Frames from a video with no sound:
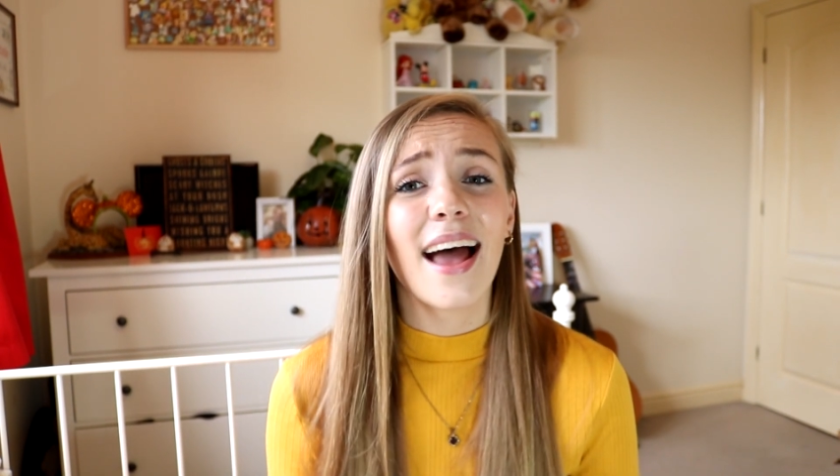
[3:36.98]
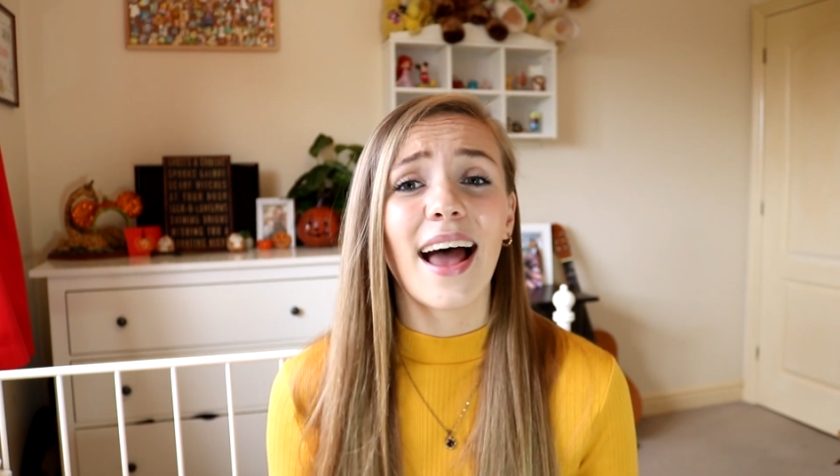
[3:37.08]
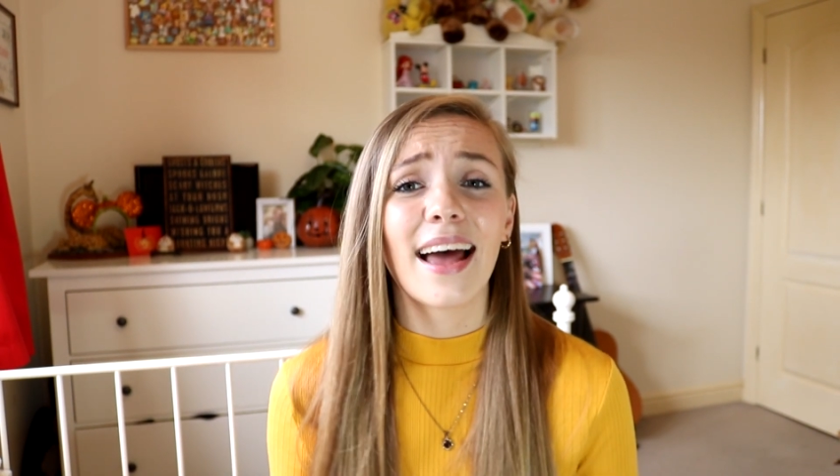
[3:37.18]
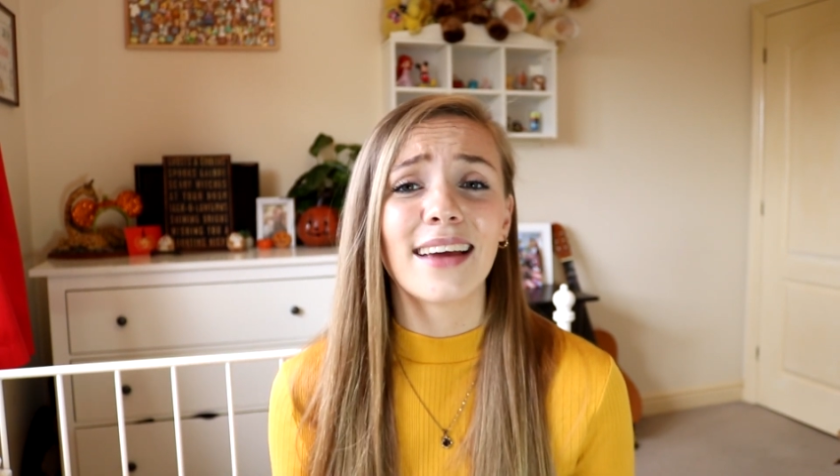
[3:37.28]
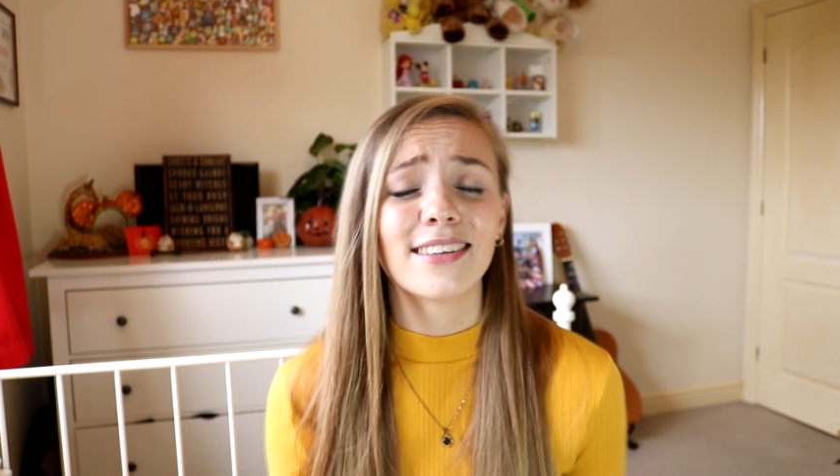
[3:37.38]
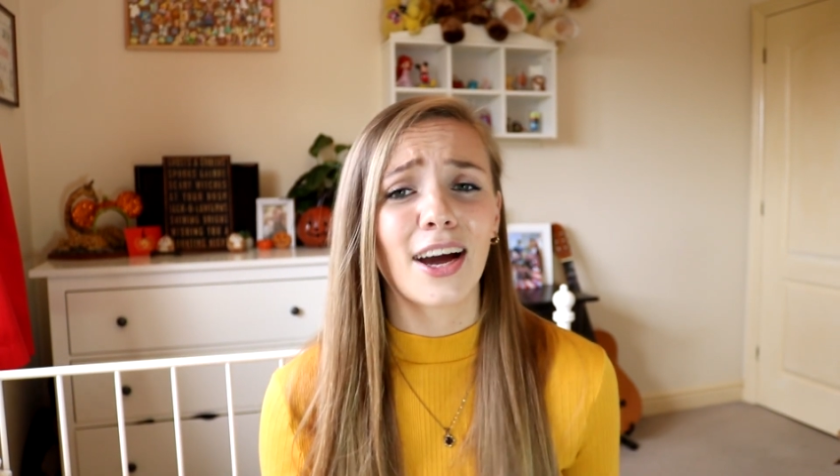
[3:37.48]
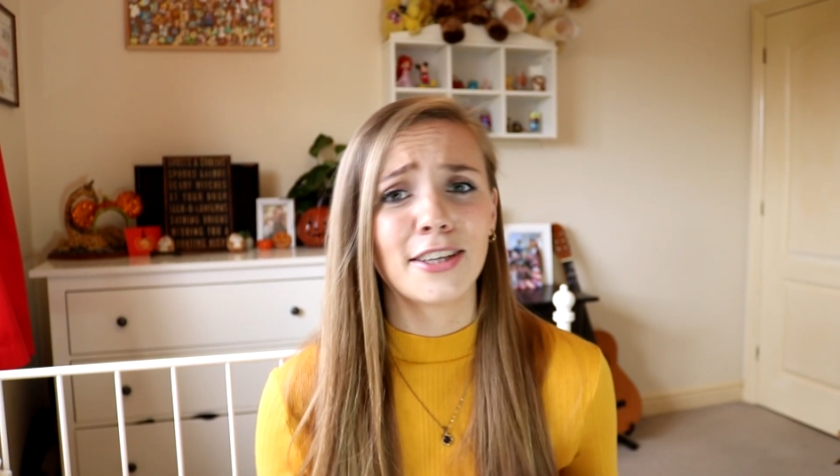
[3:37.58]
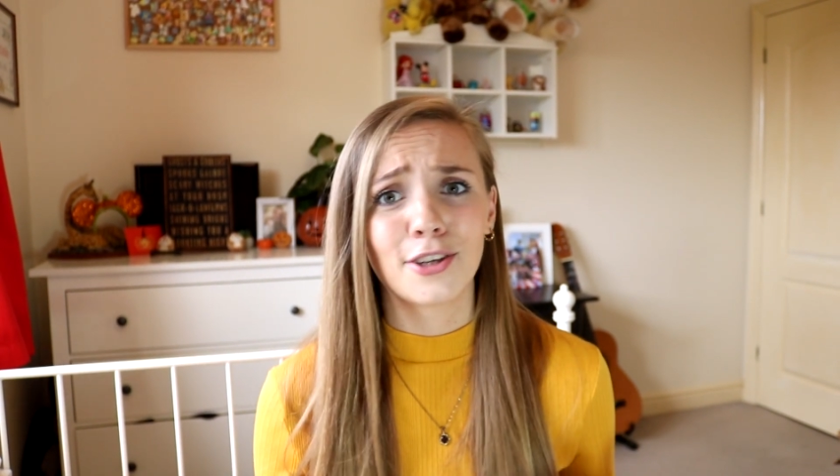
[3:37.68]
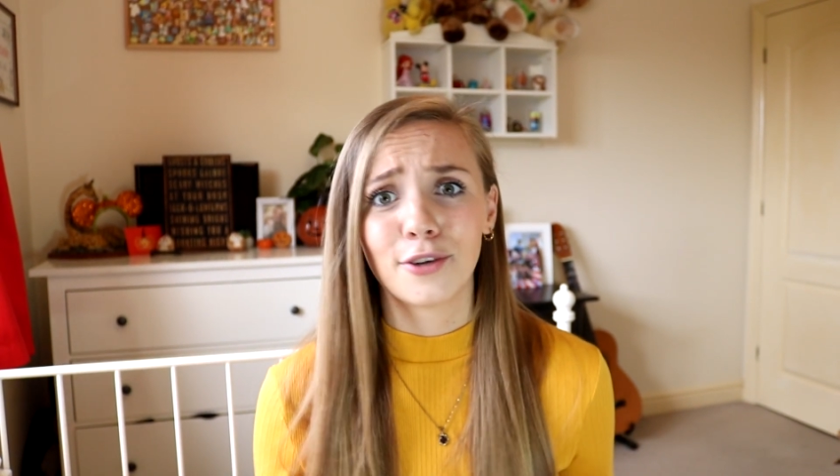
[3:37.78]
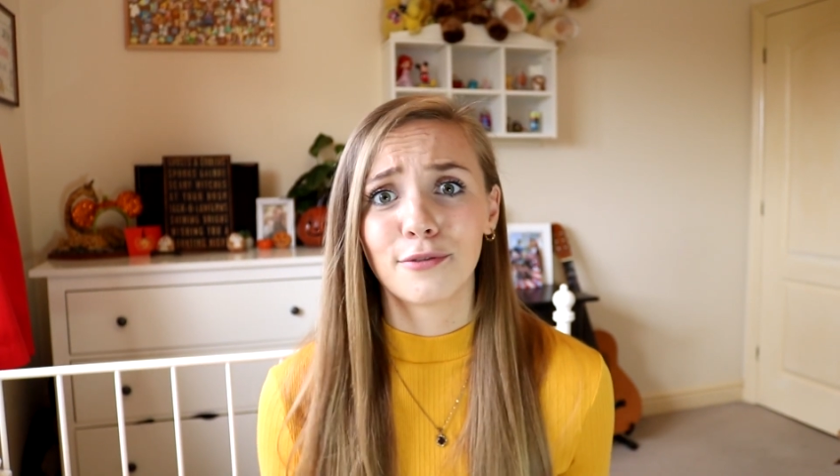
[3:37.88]
And I
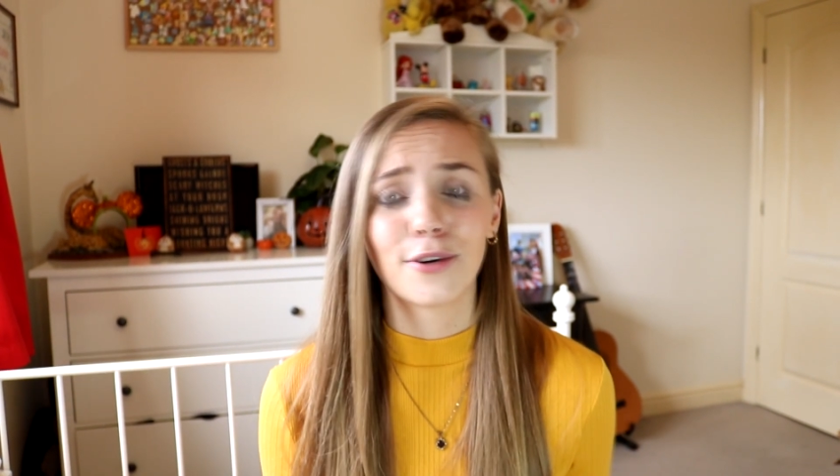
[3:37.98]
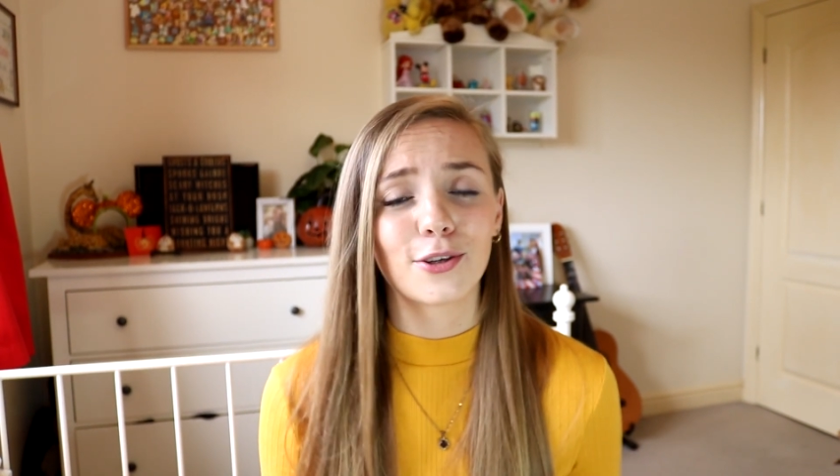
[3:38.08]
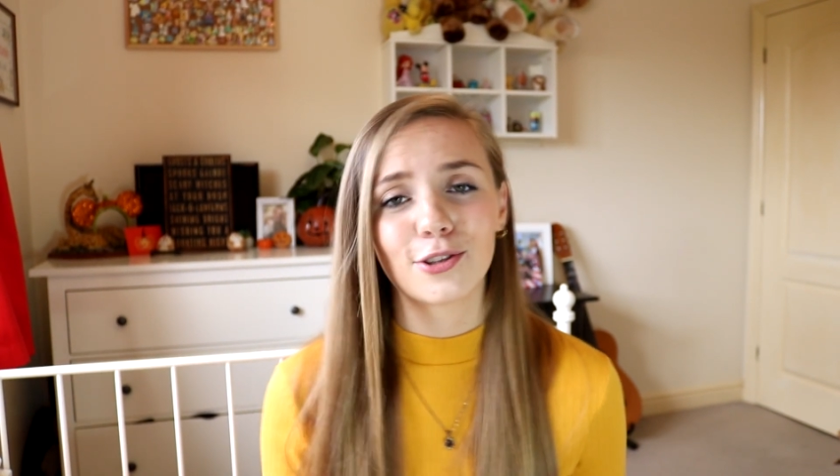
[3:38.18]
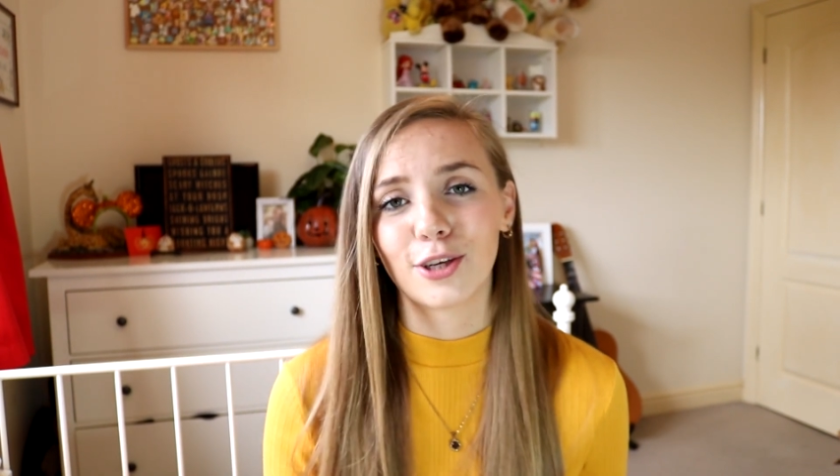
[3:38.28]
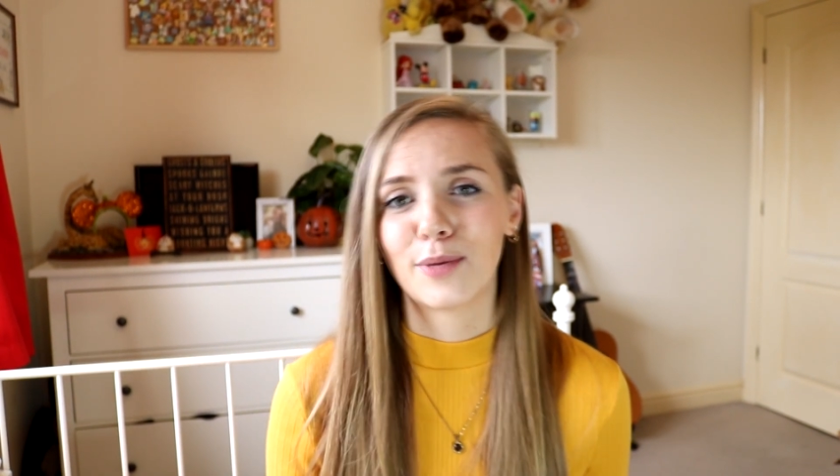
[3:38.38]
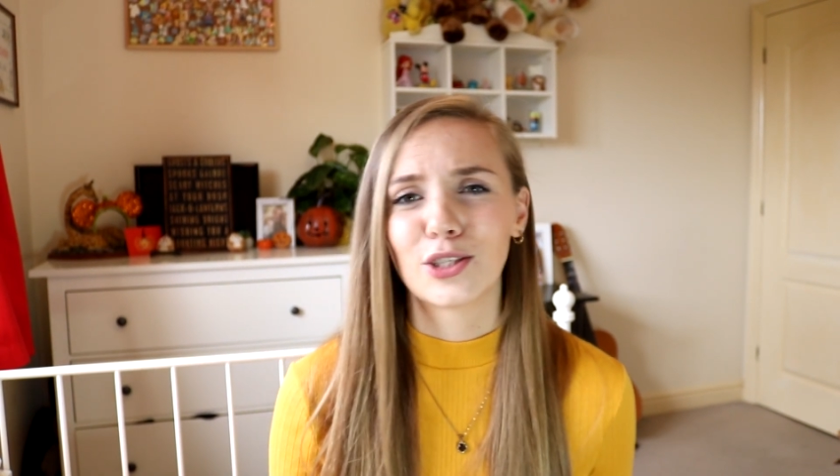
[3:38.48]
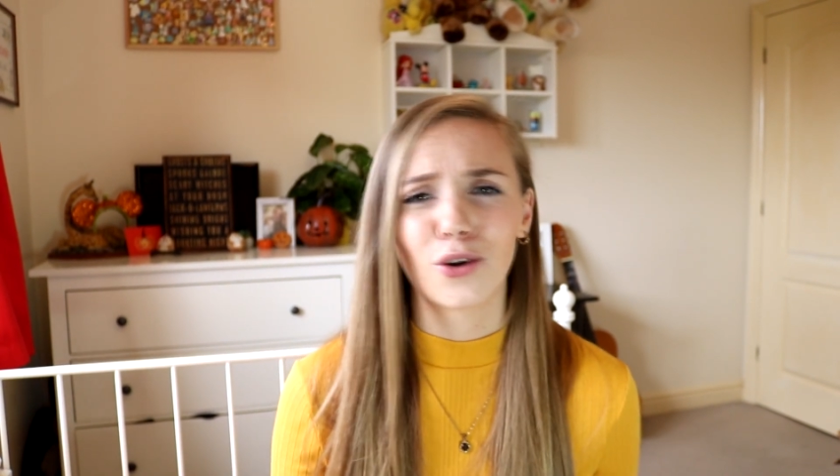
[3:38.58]
don't focus so much